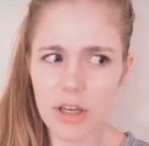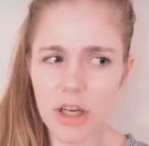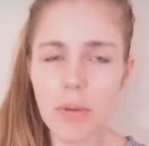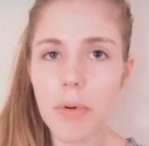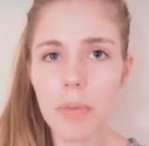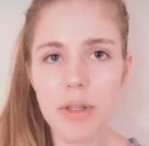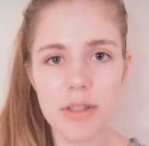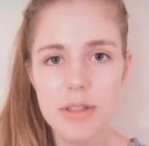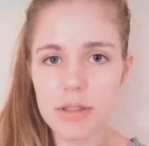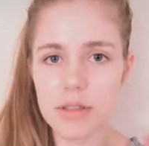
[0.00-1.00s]
a couple
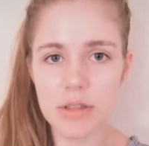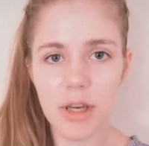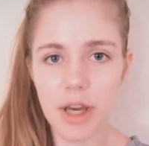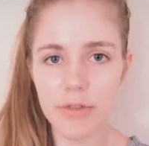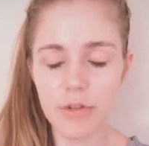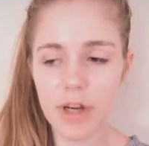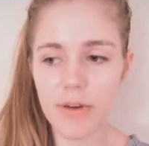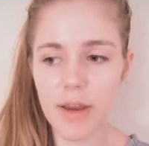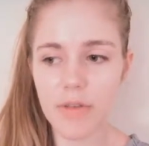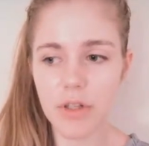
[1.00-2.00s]
months after I
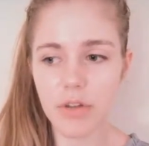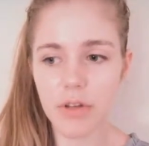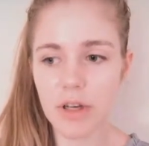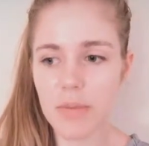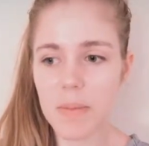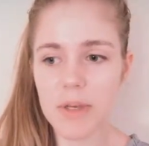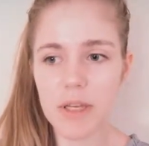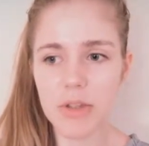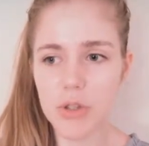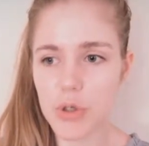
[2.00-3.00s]
arrived in Korea,
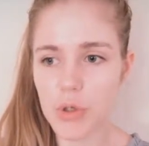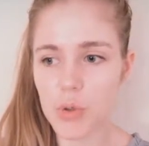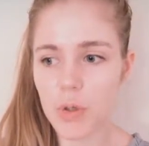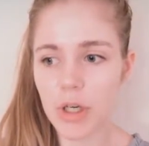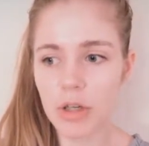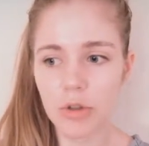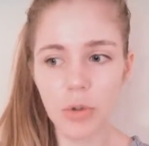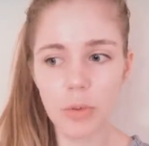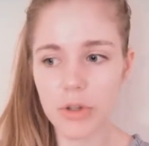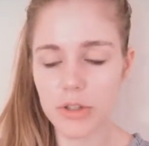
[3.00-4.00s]
maybe 2,
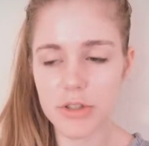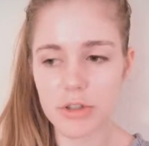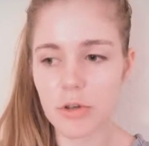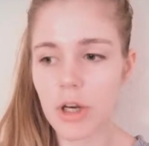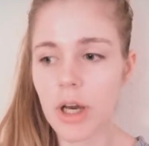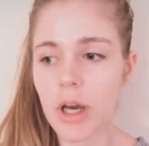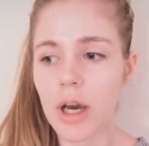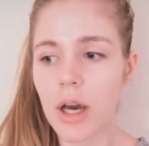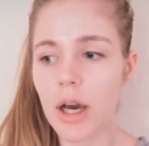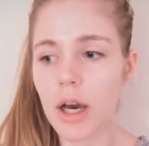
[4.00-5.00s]
no more than 2.
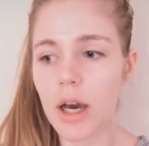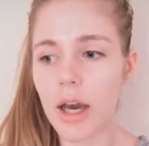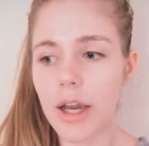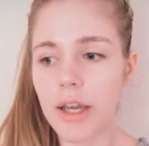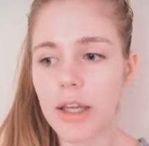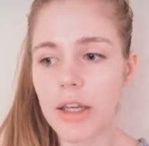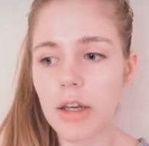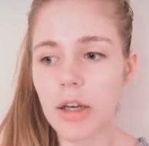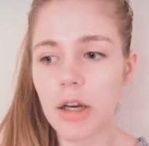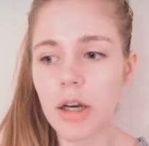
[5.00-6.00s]

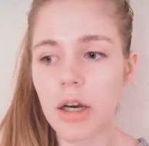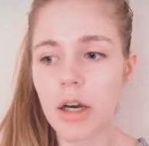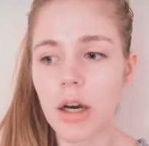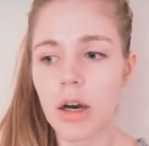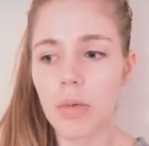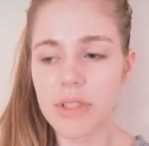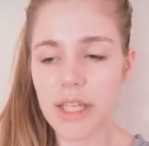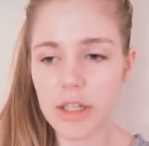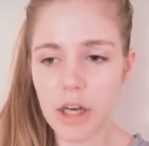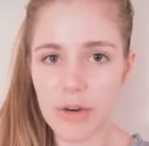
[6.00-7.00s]
I was
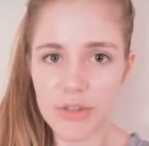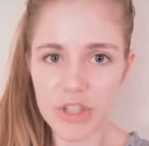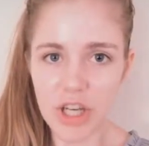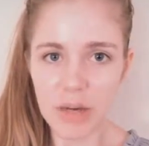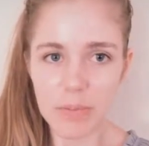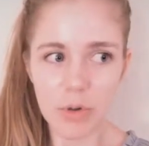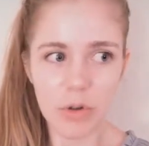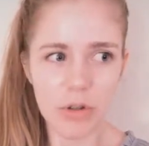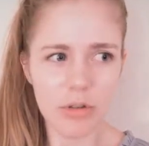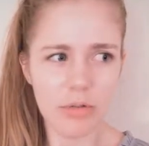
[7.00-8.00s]
at a coffee shop,
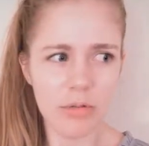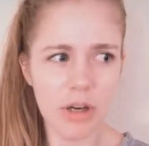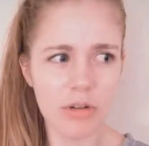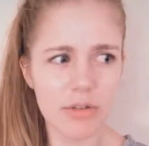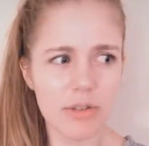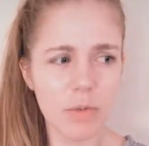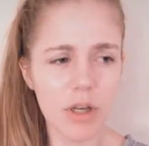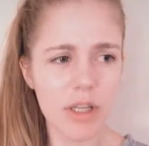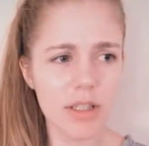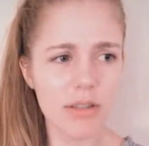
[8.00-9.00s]
or I was
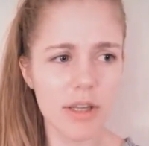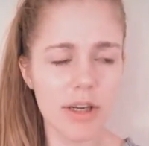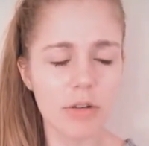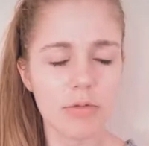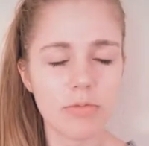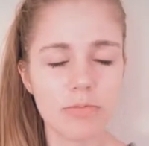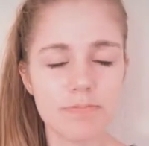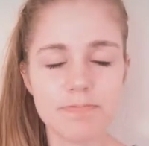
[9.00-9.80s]
walking down,